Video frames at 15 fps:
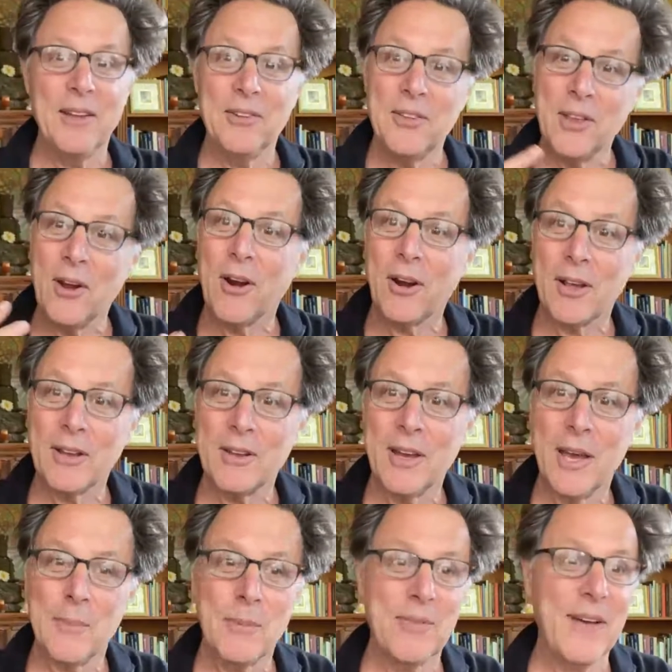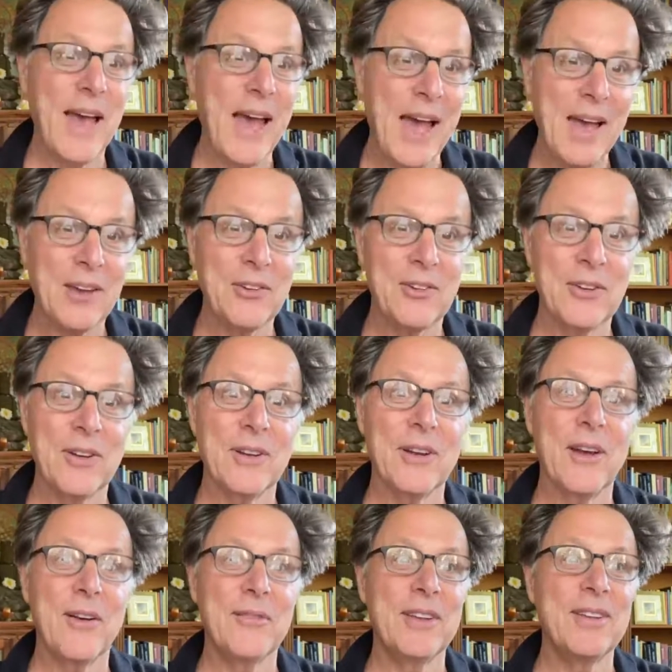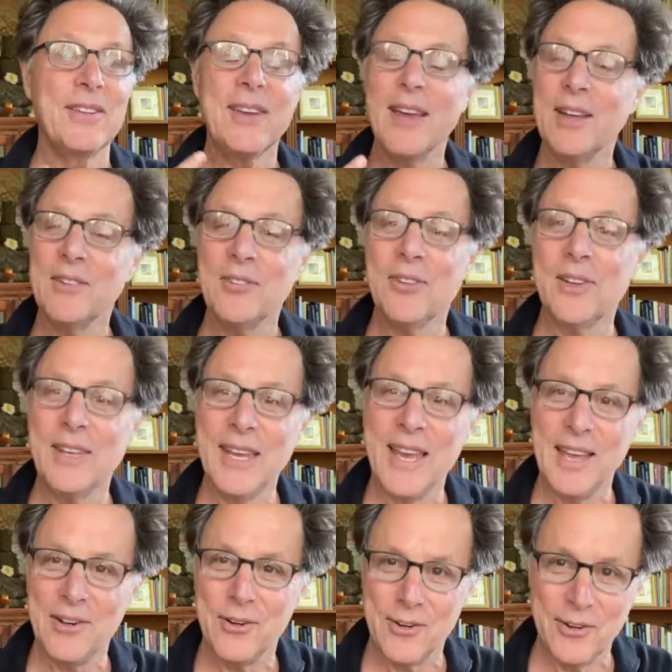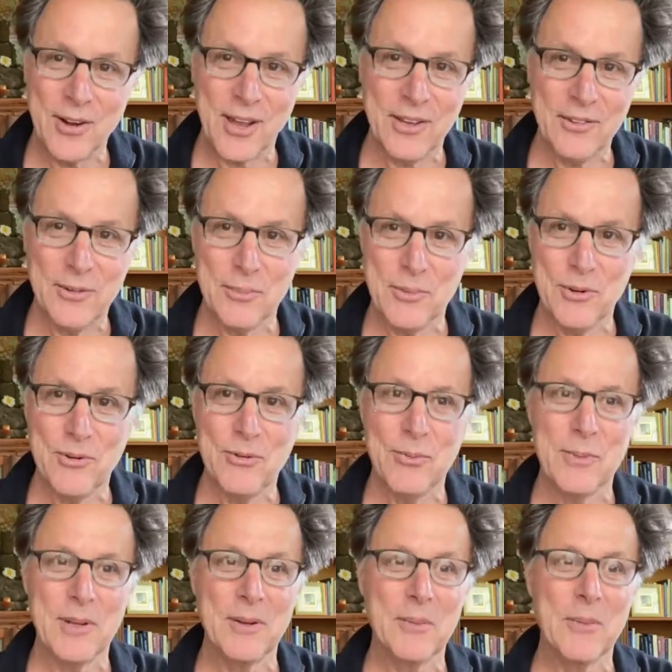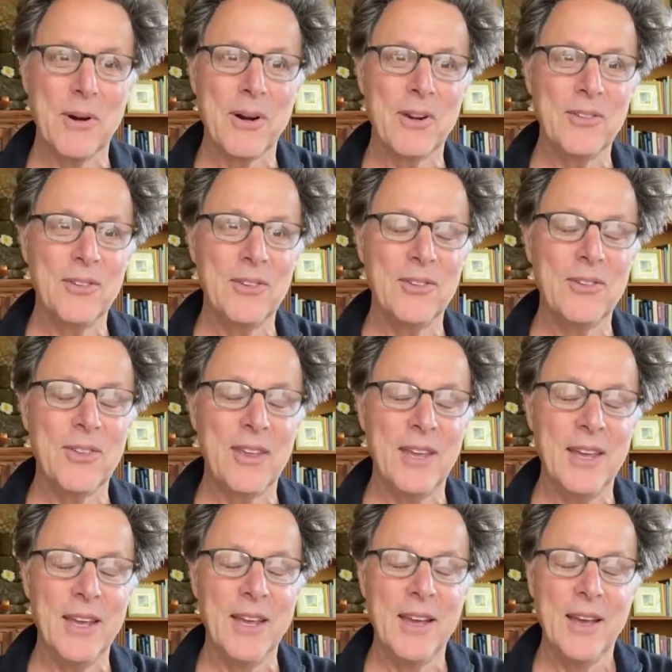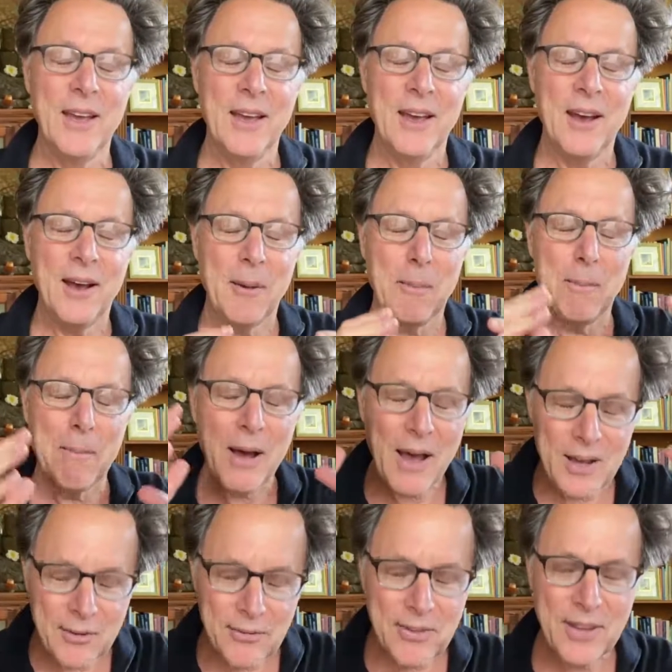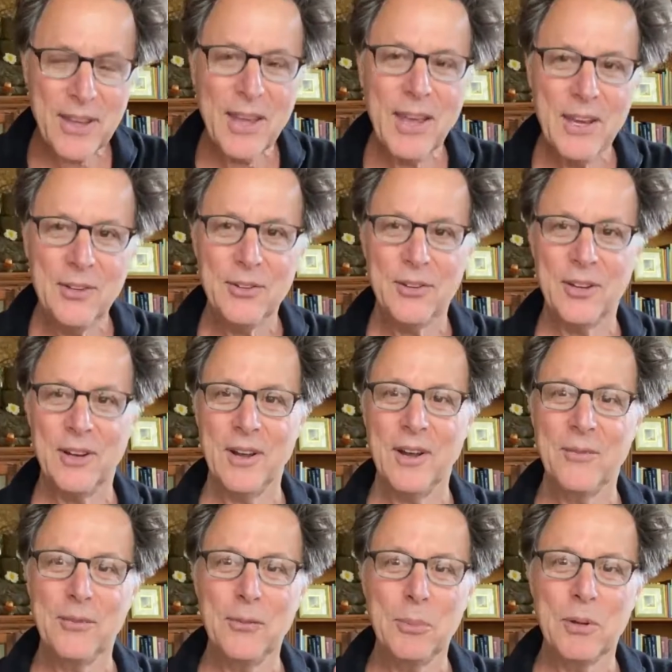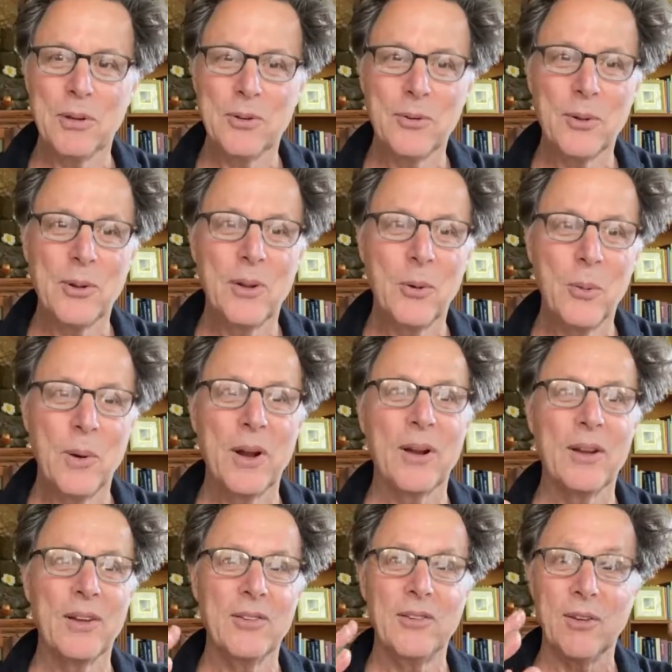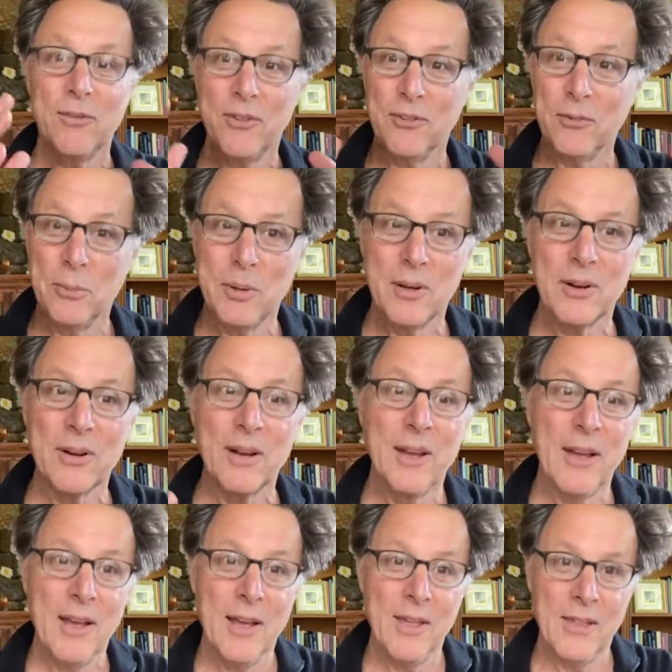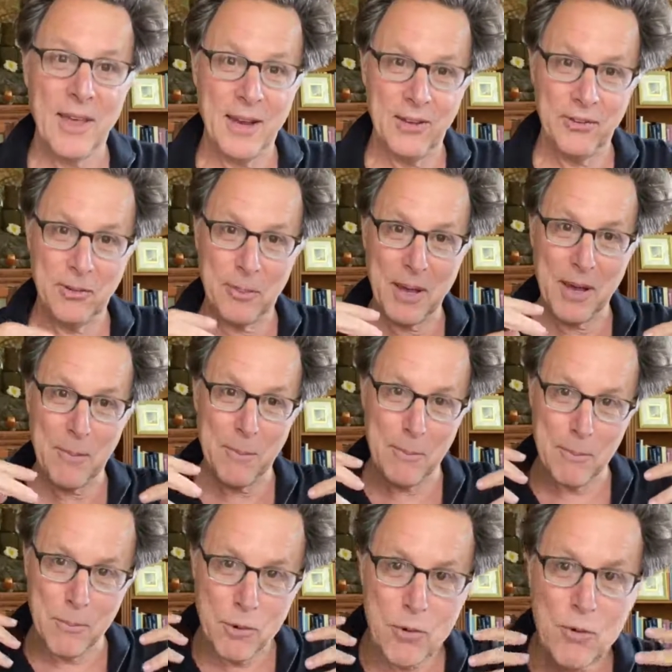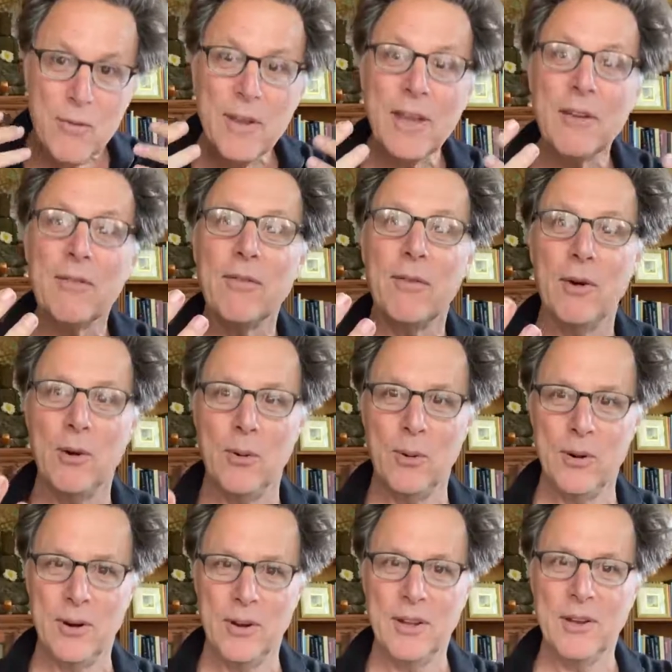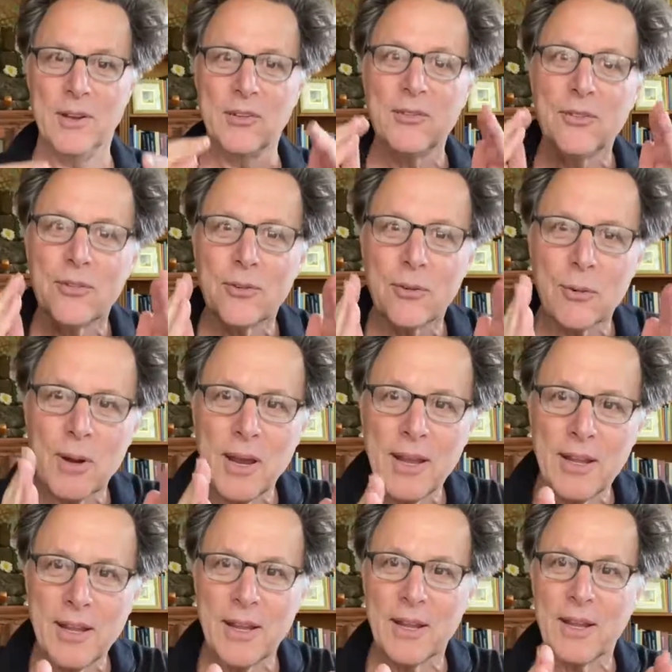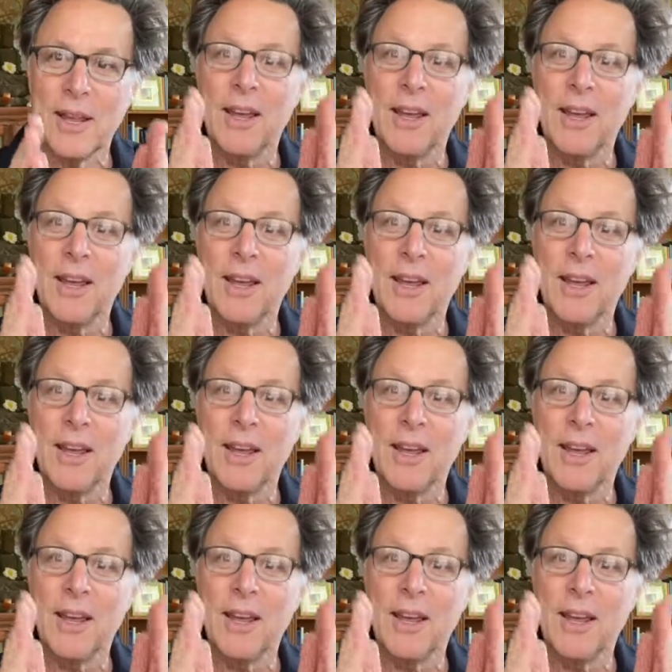it's the archetype of action, of intensely energized movement. Mars is the modification of spiritual awareness of the spirit that is about moving forward in a straight